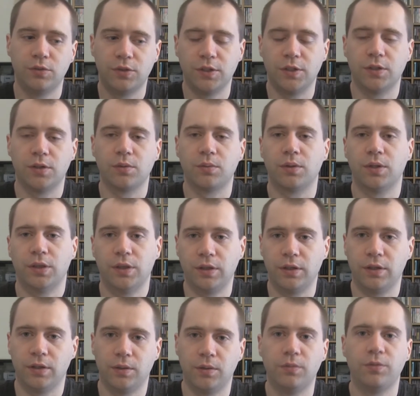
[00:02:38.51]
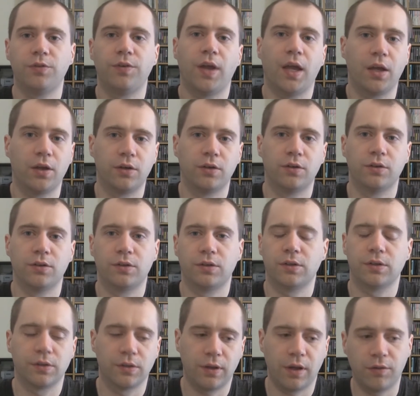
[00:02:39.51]
deal with the failures
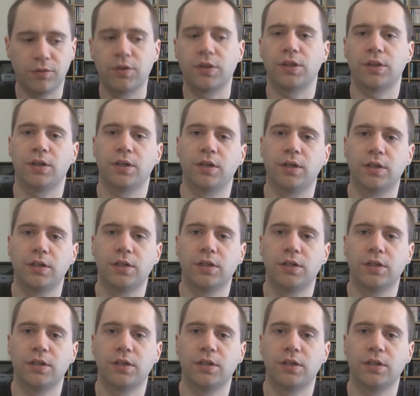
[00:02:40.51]
because everything